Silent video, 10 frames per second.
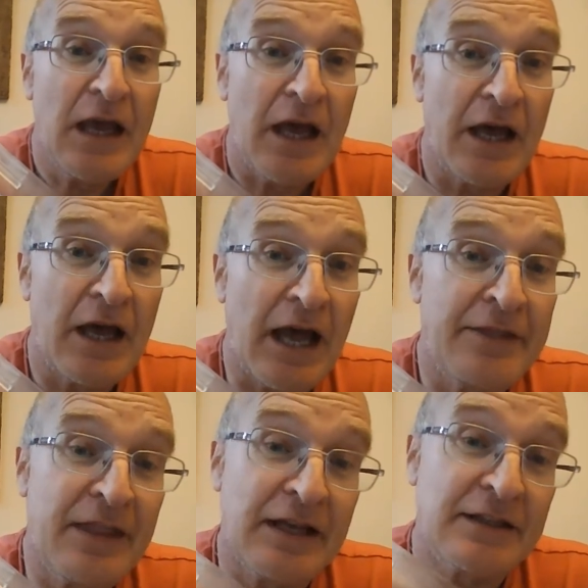
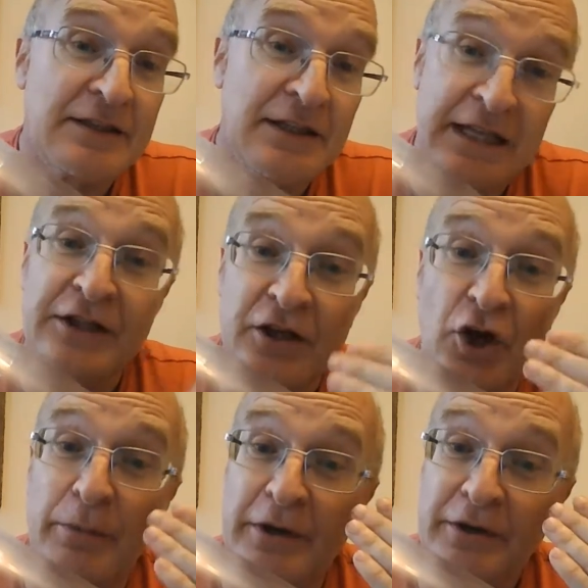And that then the
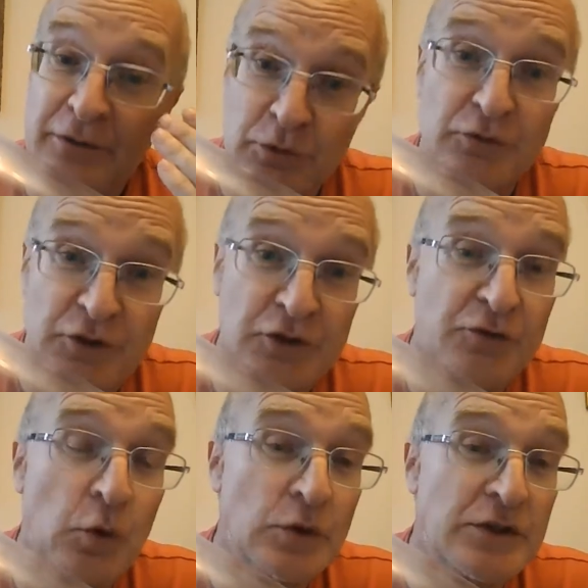copper will just
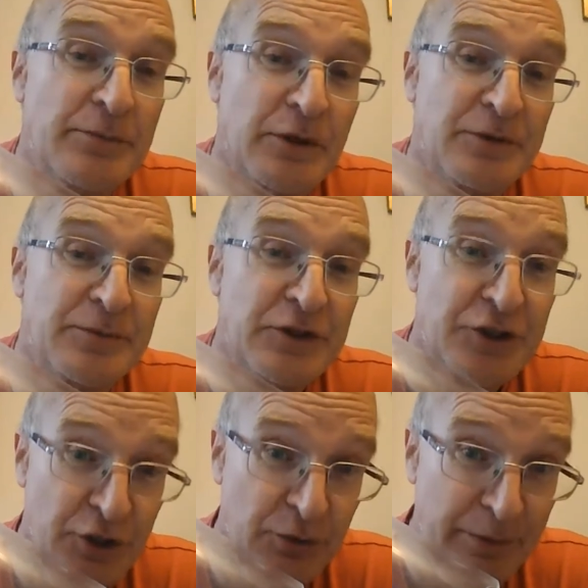fall to the bottom of the
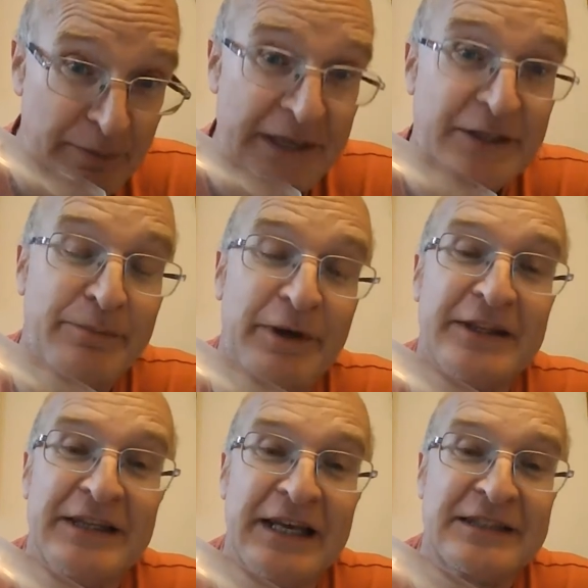tube, be picked up by
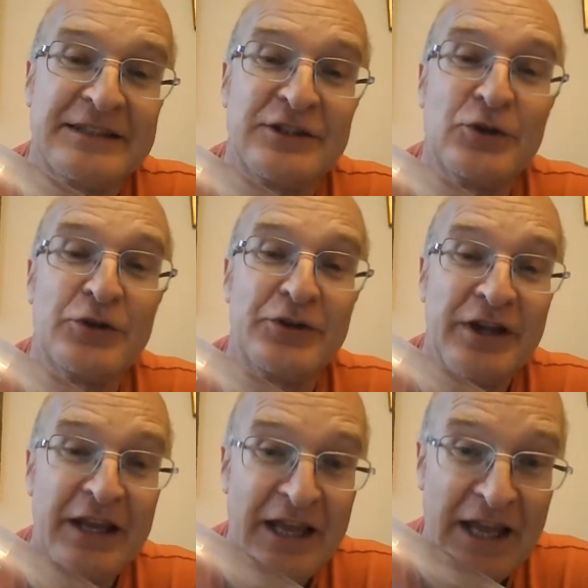the next tooth
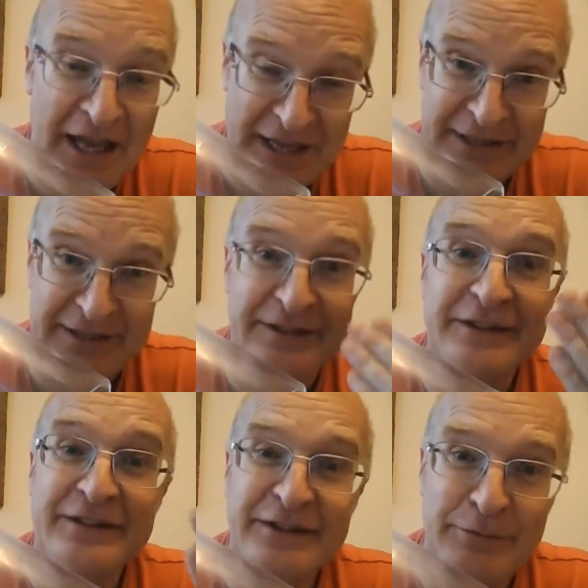and
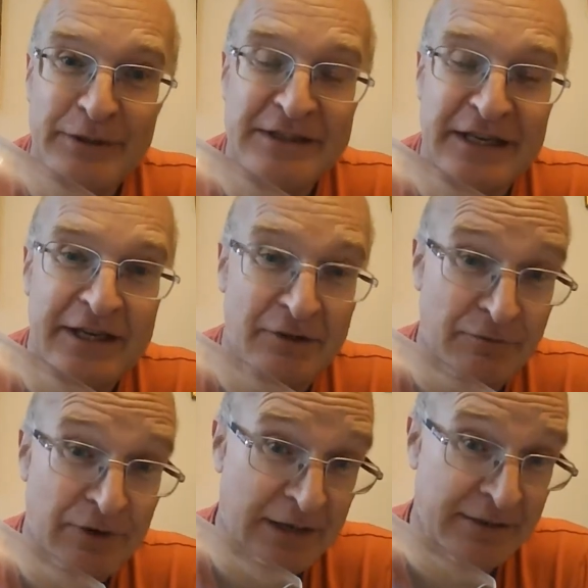be taken
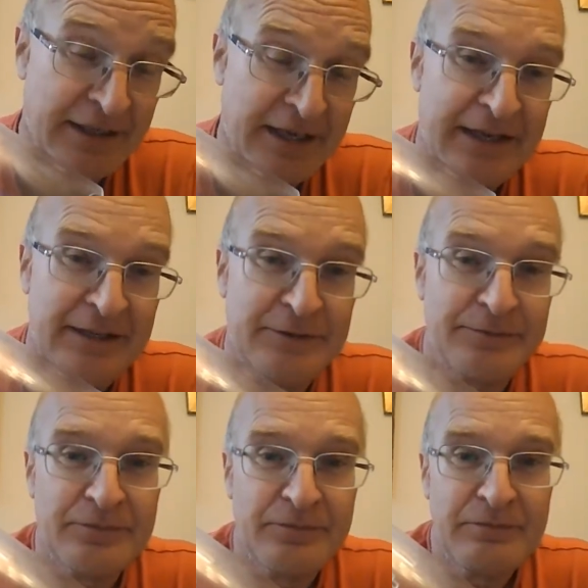round again.
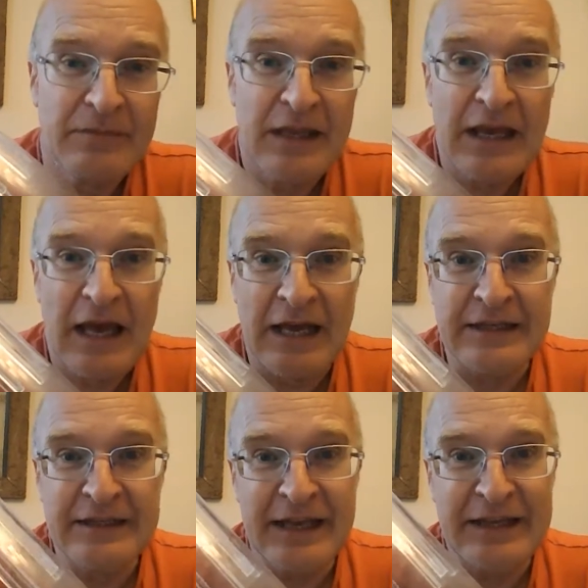
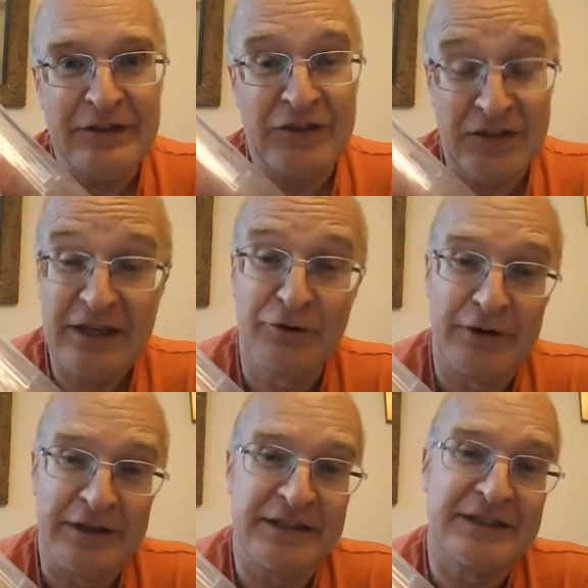And in
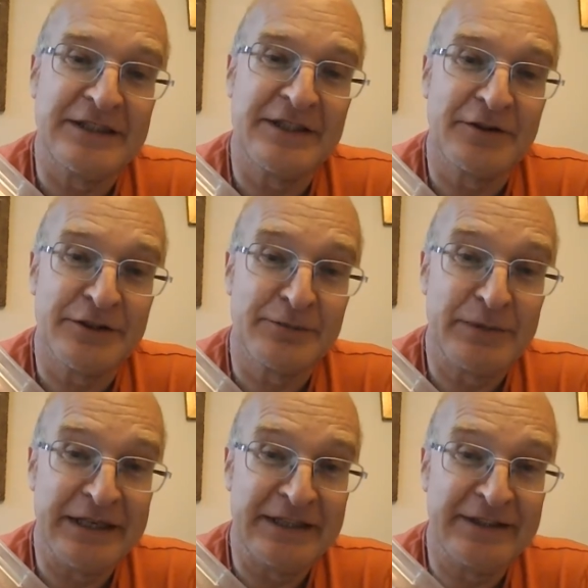theory this is going to
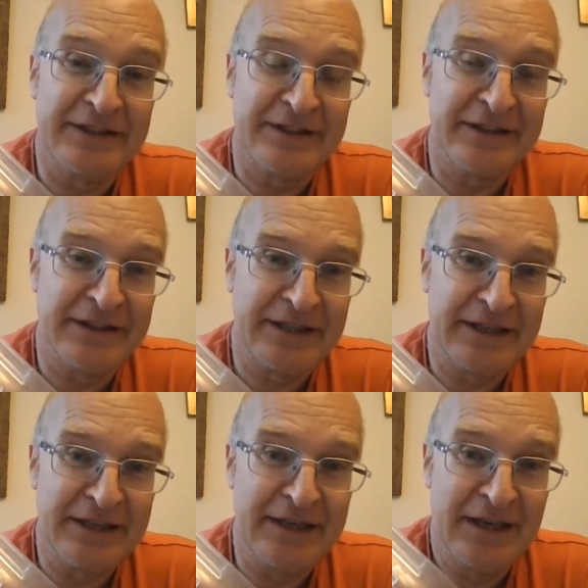mean that
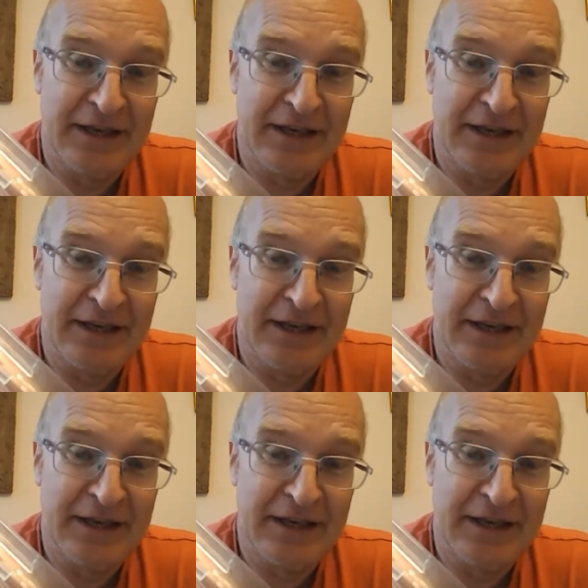the